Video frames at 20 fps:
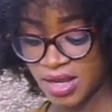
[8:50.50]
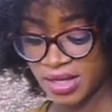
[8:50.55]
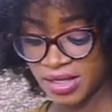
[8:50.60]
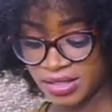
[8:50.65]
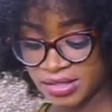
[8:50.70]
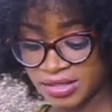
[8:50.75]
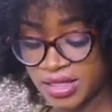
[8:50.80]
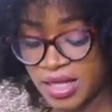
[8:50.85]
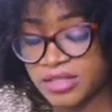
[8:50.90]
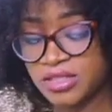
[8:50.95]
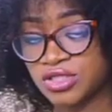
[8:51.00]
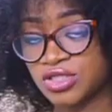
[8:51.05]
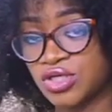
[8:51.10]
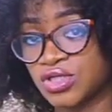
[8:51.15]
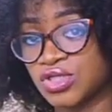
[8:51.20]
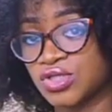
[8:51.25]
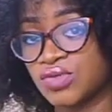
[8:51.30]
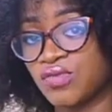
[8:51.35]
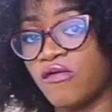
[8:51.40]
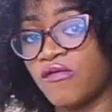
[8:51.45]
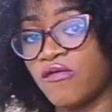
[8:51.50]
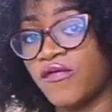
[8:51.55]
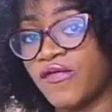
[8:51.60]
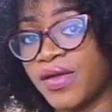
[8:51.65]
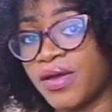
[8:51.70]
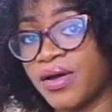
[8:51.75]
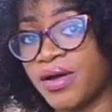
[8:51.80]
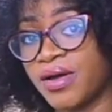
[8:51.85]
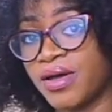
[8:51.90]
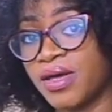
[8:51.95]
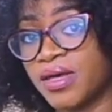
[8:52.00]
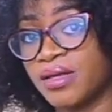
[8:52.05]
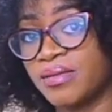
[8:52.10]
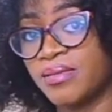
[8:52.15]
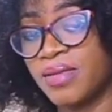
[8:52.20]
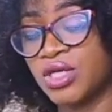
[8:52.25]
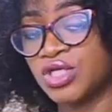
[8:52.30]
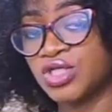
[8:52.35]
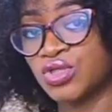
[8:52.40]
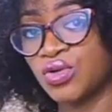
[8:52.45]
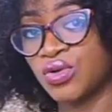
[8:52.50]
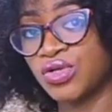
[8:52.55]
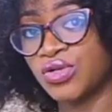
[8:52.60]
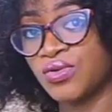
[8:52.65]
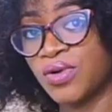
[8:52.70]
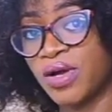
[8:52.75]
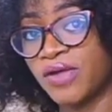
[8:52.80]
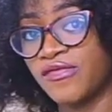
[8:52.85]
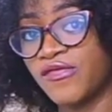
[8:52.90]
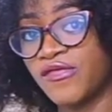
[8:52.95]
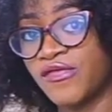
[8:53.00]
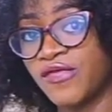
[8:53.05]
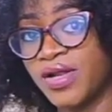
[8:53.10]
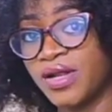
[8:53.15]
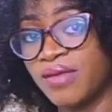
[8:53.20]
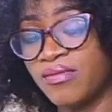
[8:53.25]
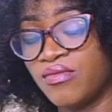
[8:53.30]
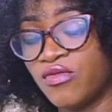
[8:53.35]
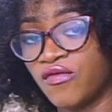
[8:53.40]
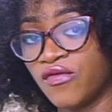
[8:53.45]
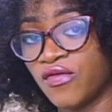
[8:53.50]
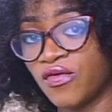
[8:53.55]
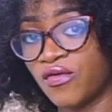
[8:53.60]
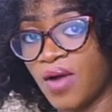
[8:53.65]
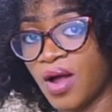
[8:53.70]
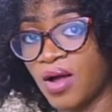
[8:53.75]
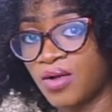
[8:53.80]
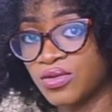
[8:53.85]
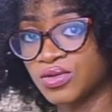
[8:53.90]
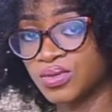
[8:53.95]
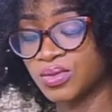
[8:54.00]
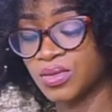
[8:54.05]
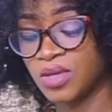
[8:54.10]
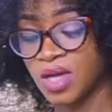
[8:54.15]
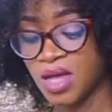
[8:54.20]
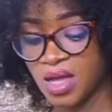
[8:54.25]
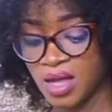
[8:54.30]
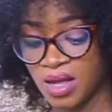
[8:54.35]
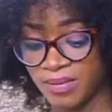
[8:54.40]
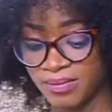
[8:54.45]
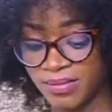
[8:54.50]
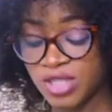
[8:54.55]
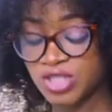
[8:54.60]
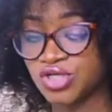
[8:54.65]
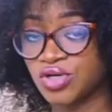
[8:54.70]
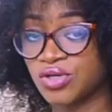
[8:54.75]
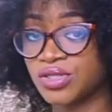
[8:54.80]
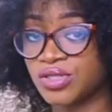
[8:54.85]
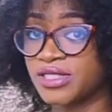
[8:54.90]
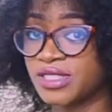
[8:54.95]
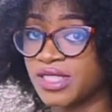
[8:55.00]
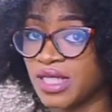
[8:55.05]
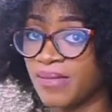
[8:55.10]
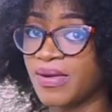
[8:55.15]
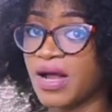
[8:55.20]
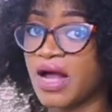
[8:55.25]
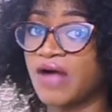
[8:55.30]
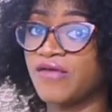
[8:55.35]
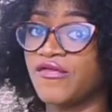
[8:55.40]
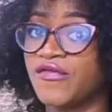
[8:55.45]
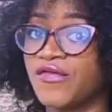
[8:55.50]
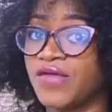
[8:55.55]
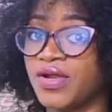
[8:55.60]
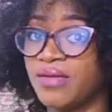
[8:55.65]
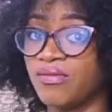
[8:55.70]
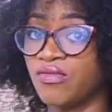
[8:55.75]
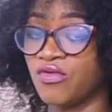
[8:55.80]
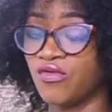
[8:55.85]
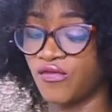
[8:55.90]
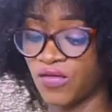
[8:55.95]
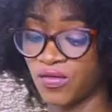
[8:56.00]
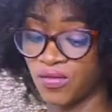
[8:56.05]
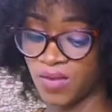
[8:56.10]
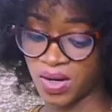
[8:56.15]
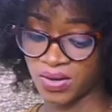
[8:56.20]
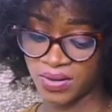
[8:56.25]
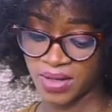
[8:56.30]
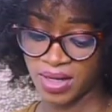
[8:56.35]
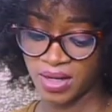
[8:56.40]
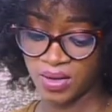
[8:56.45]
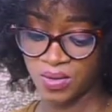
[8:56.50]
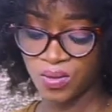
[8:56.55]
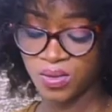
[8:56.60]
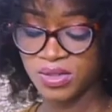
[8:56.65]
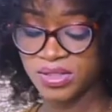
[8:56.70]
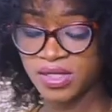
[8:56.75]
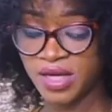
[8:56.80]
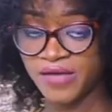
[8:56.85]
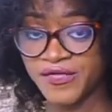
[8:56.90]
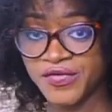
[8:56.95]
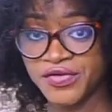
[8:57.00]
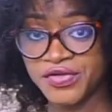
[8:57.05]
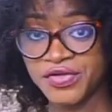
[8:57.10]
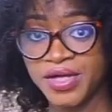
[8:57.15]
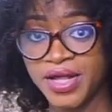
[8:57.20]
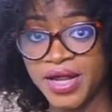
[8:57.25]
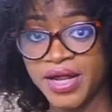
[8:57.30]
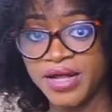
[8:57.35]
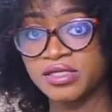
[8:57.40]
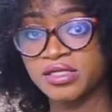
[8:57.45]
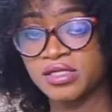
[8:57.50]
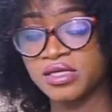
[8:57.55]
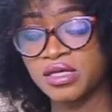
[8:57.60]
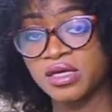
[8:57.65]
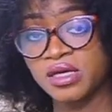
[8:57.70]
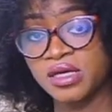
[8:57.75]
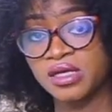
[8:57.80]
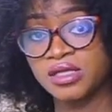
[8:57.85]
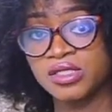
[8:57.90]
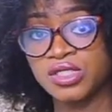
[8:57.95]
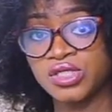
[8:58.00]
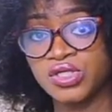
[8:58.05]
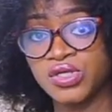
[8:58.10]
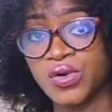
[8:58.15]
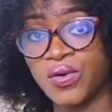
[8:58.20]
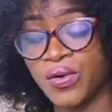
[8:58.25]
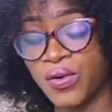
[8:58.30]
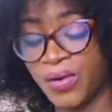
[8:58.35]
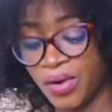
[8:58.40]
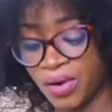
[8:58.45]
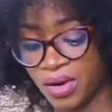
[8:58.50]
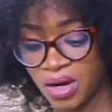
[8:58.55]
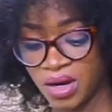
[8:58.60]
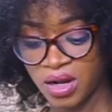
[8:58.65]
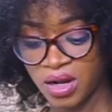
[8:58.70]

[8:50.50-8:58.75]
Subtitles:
Insert just one finger and make sure you can freely move around. Make sure the tape can freely move around, and whatever you get is your